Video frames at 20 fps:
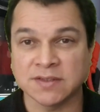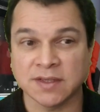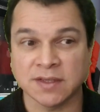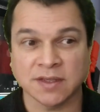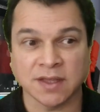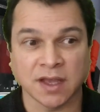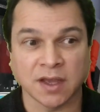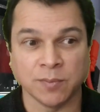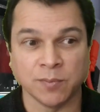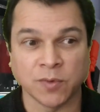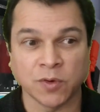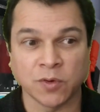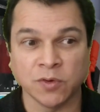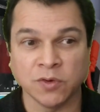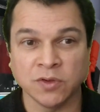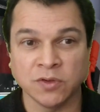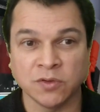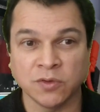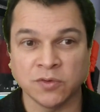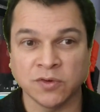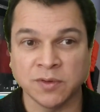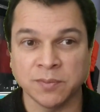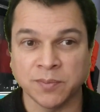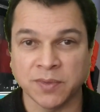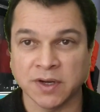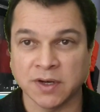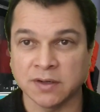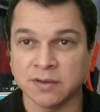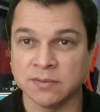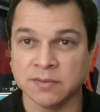I said I'm going to
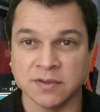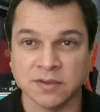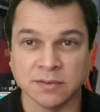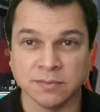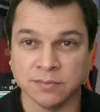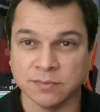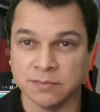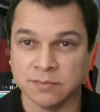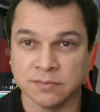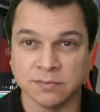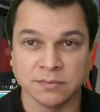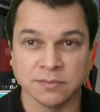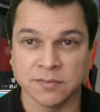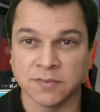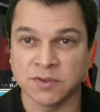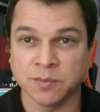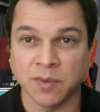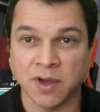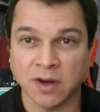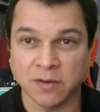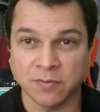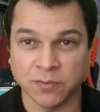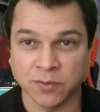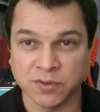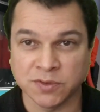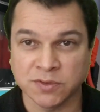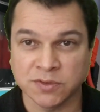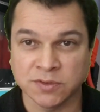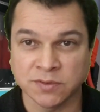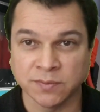repair
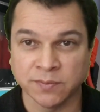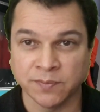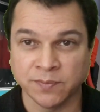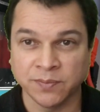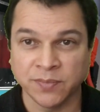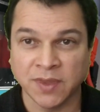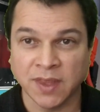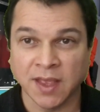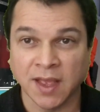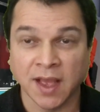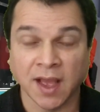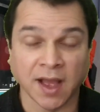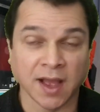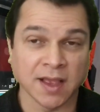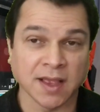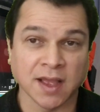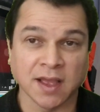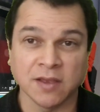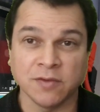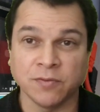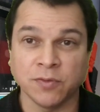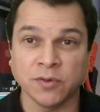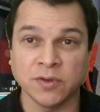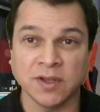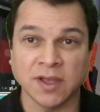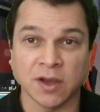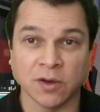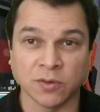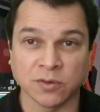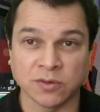smartphones, and I
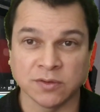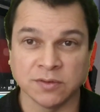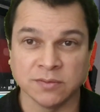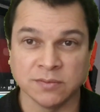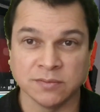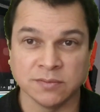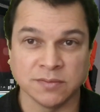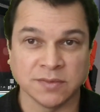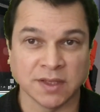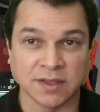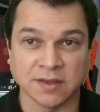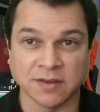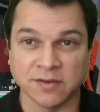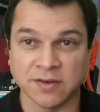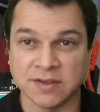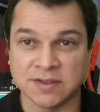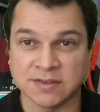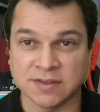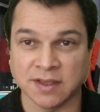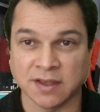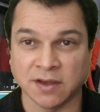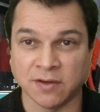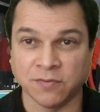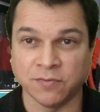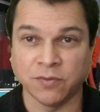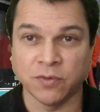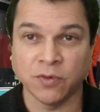found out that there is a